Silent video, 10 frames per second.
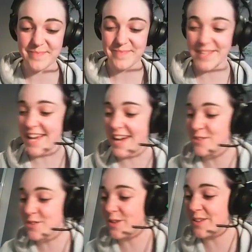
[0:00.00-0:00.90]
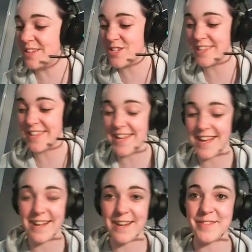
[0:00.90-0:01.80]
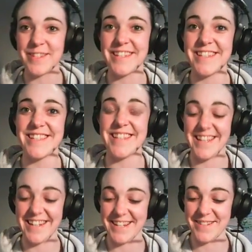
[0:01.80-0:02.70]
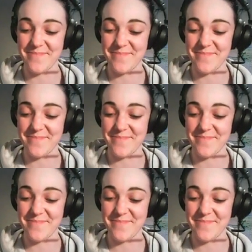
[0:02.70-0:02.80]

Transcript: Yeah, I'll totally check that out after this and